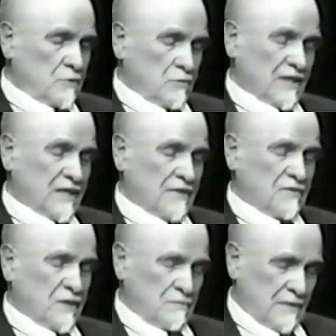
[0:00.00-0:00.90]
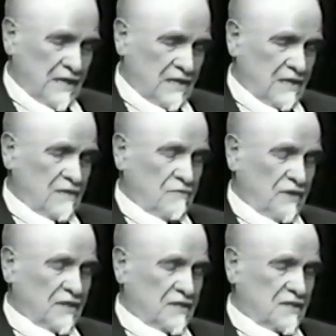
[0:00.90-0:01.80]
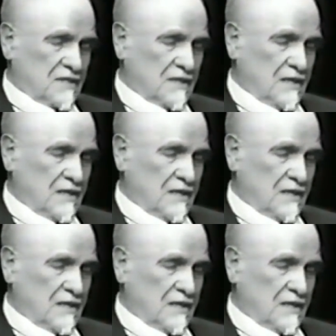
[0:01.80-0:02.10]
You can have in many fields.